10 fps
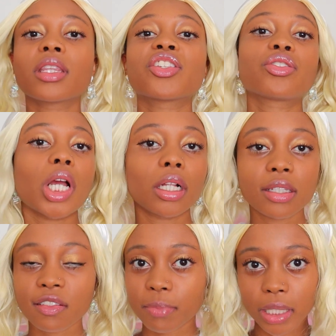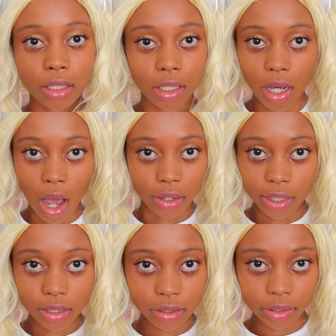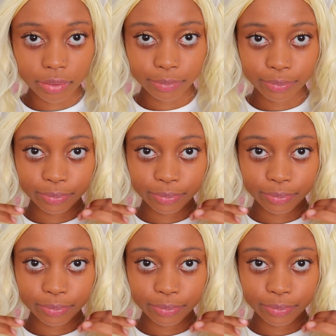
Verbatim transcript: The struggles of being a goddess.